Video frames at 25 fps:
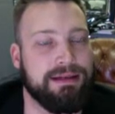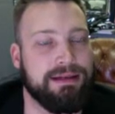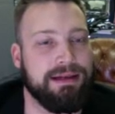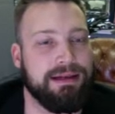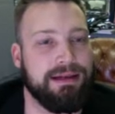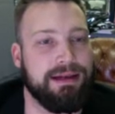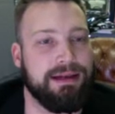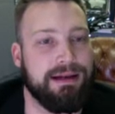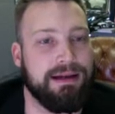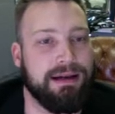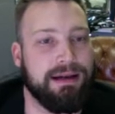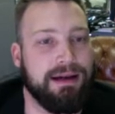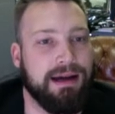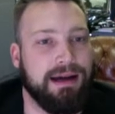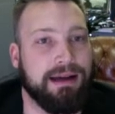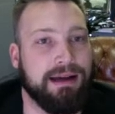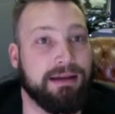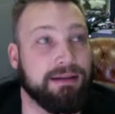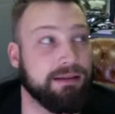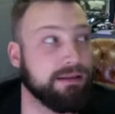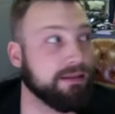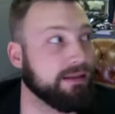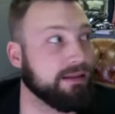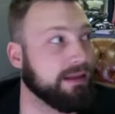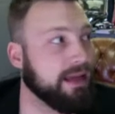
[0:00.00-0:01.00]
I
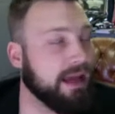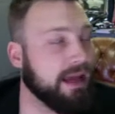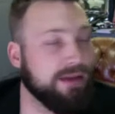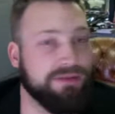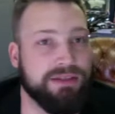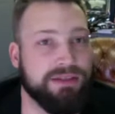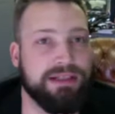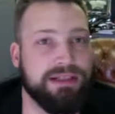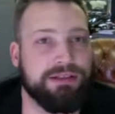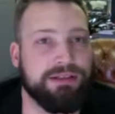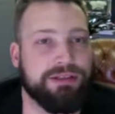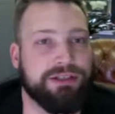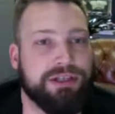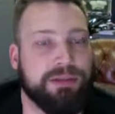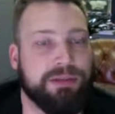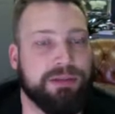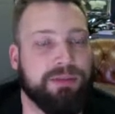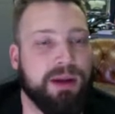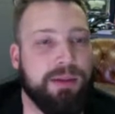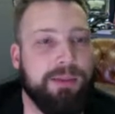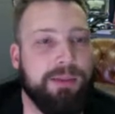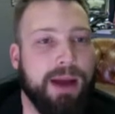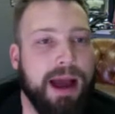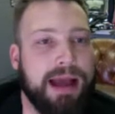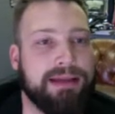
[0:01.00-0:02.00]
clearly have a dealership.
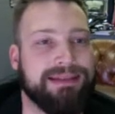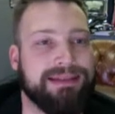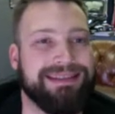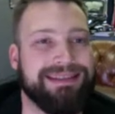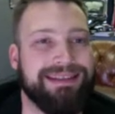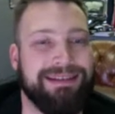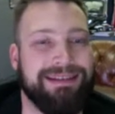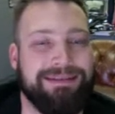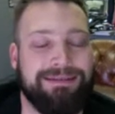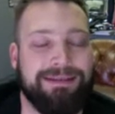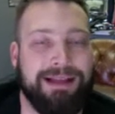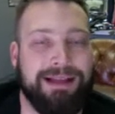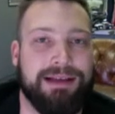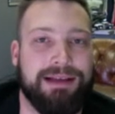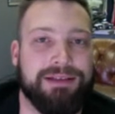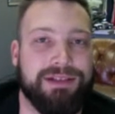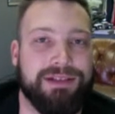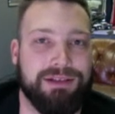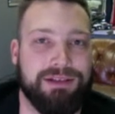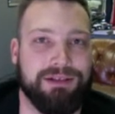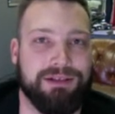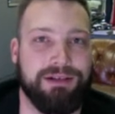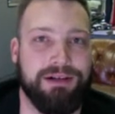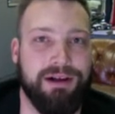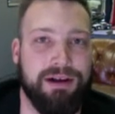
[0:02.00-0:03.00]
I buy and sell
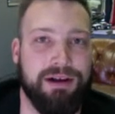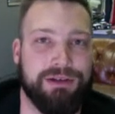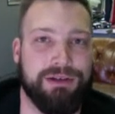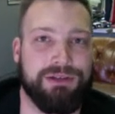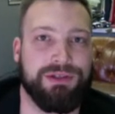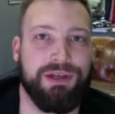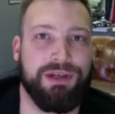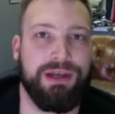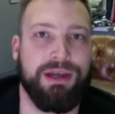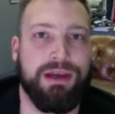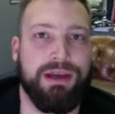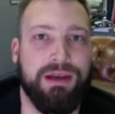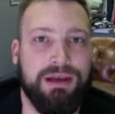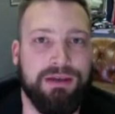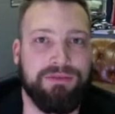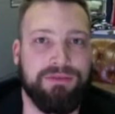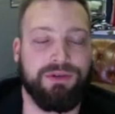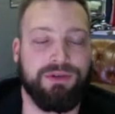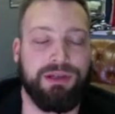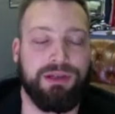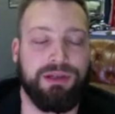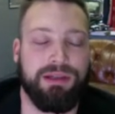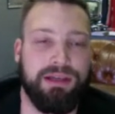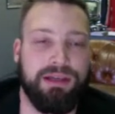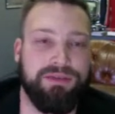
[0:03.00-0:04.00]
classic cars
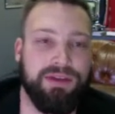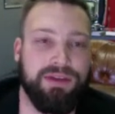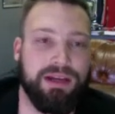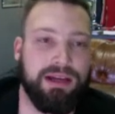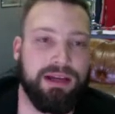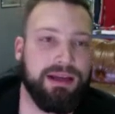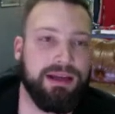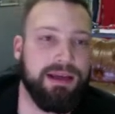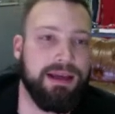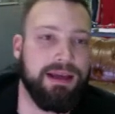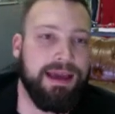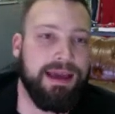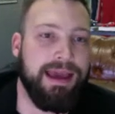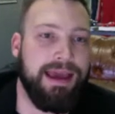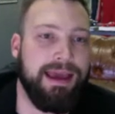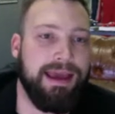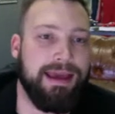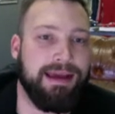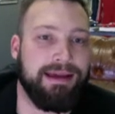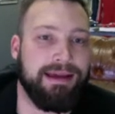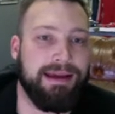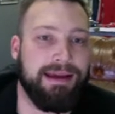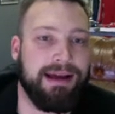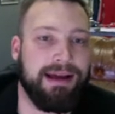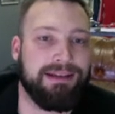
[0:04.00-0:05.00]
for a living,
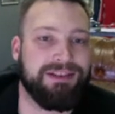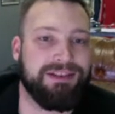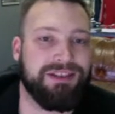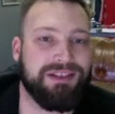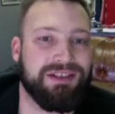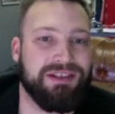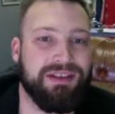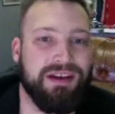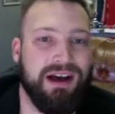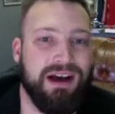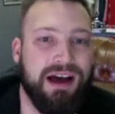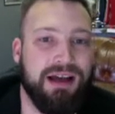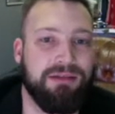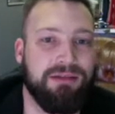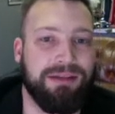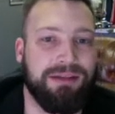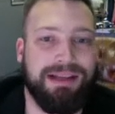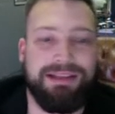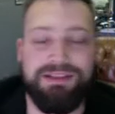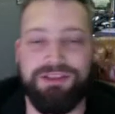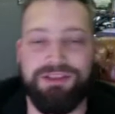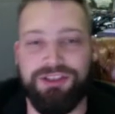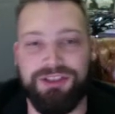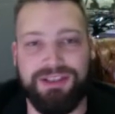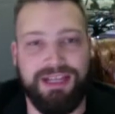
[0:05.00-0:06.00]
and I just thought,
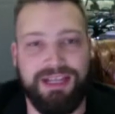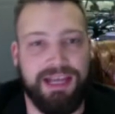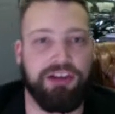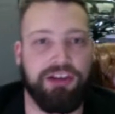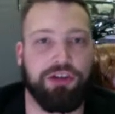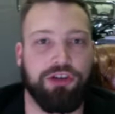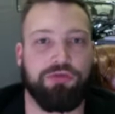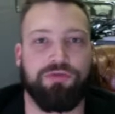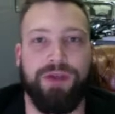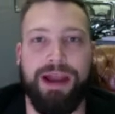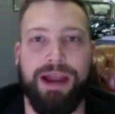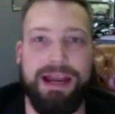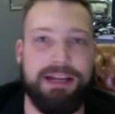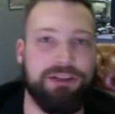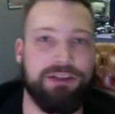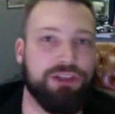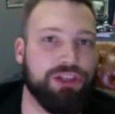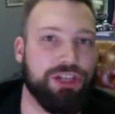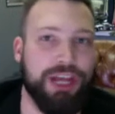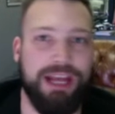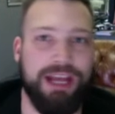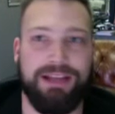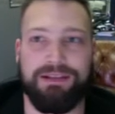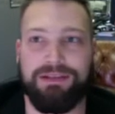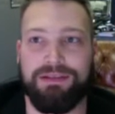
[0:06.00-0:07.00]
let's just take a
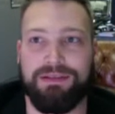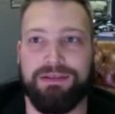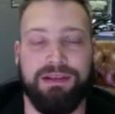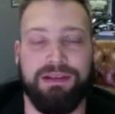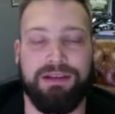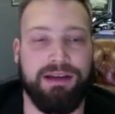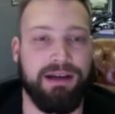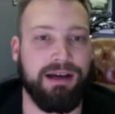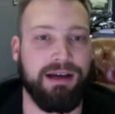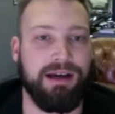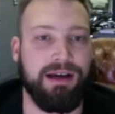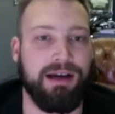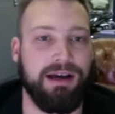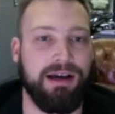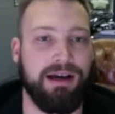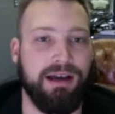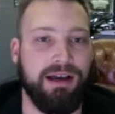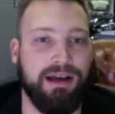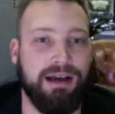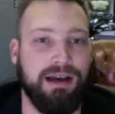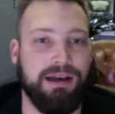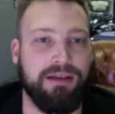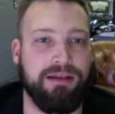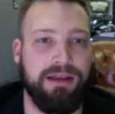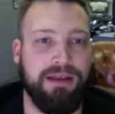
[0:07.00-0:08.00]
range in
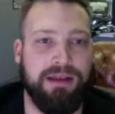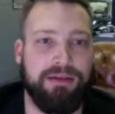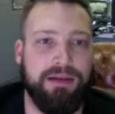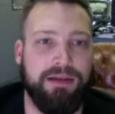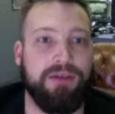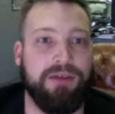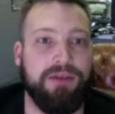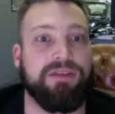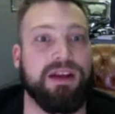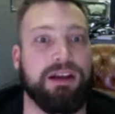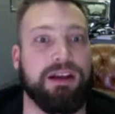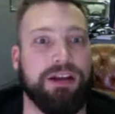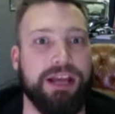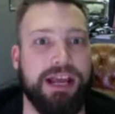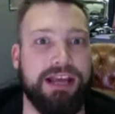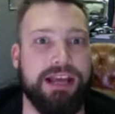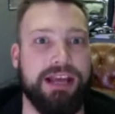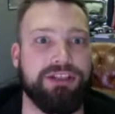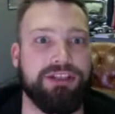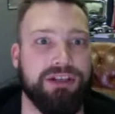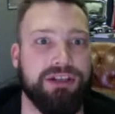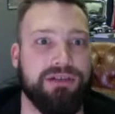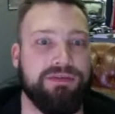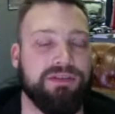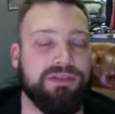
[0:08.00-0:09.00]
a
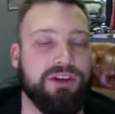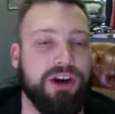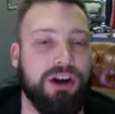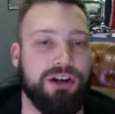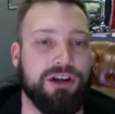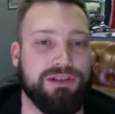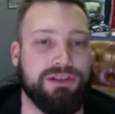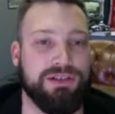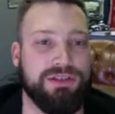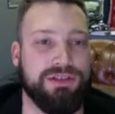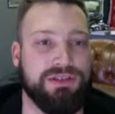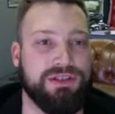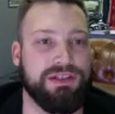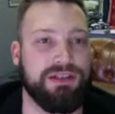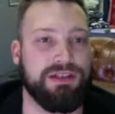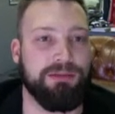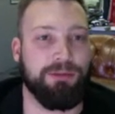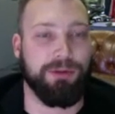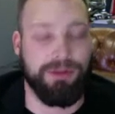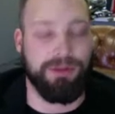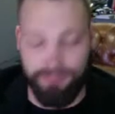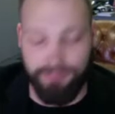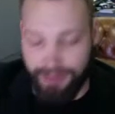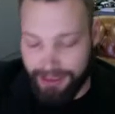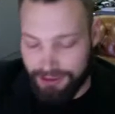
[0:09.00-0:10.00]
variation of cars and see
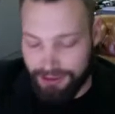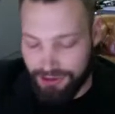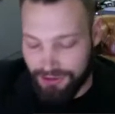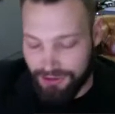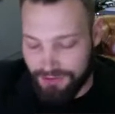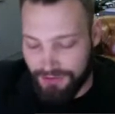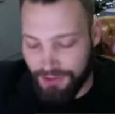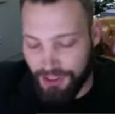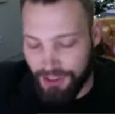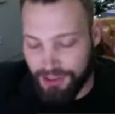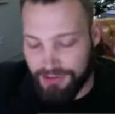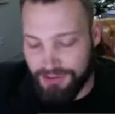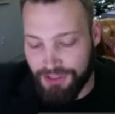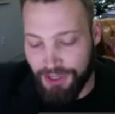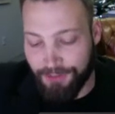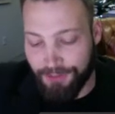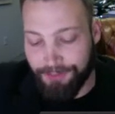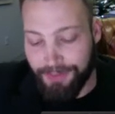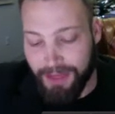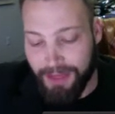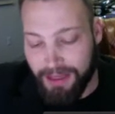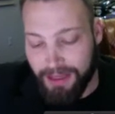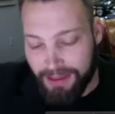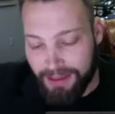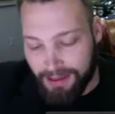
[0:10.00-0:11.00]
where the ranges are. So
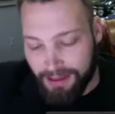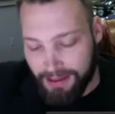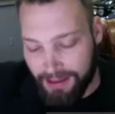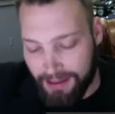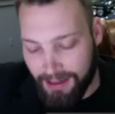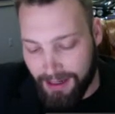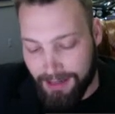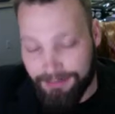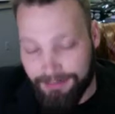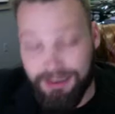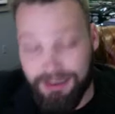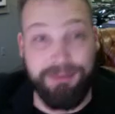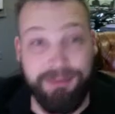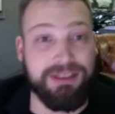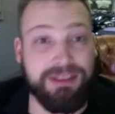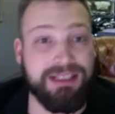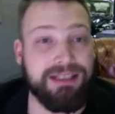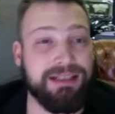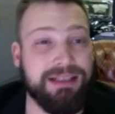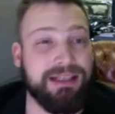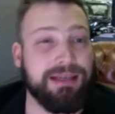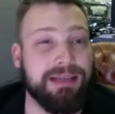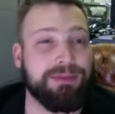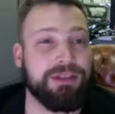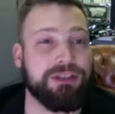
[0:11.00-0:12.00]
I'm going to
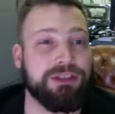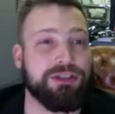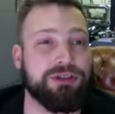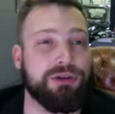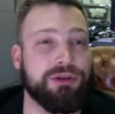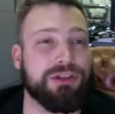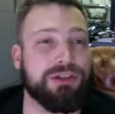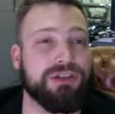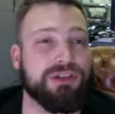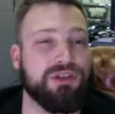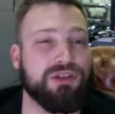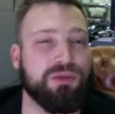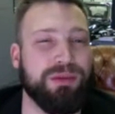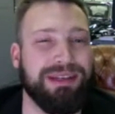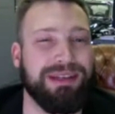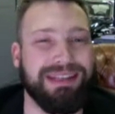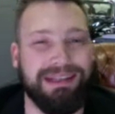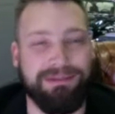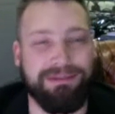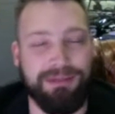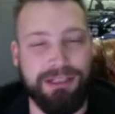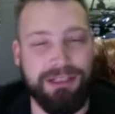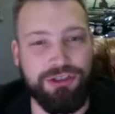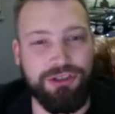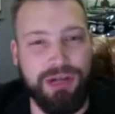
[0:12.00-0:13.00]
keep this short and sweet.
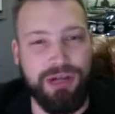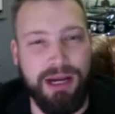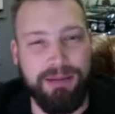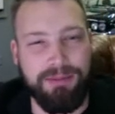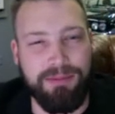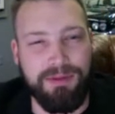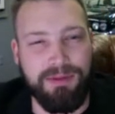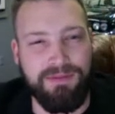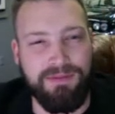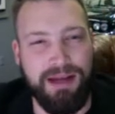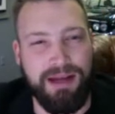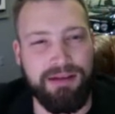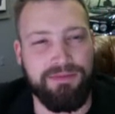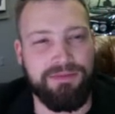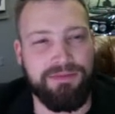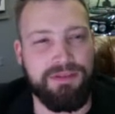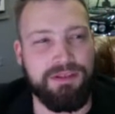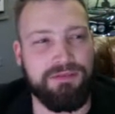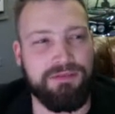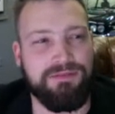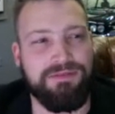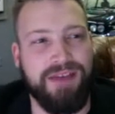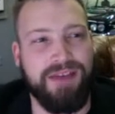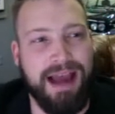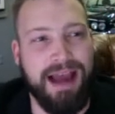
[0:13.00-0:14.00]
I'm going to try and provide a
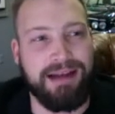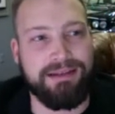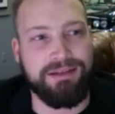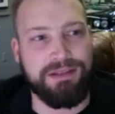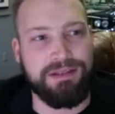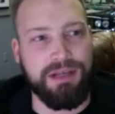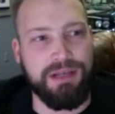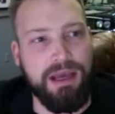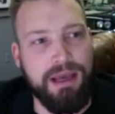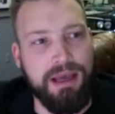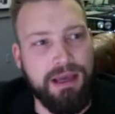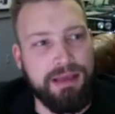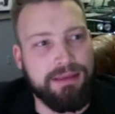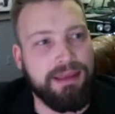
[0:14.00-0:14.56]
few facts.